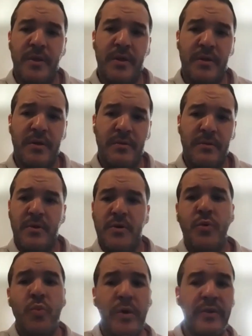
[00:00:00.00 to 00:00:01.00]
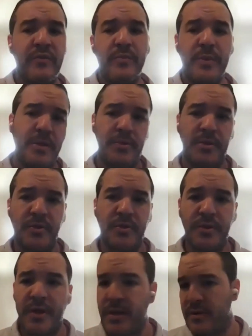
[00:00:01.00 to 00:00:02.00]
Like, look what you've been able to
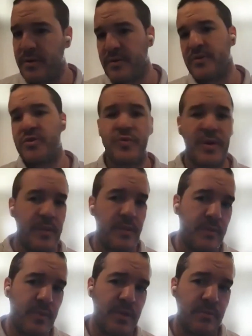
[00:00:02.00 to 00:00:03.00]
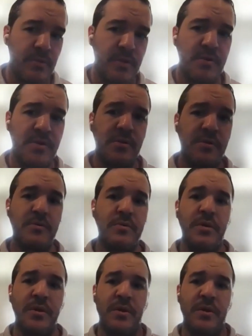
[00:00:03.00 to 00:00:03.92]
create. Look the strength you've been able to do.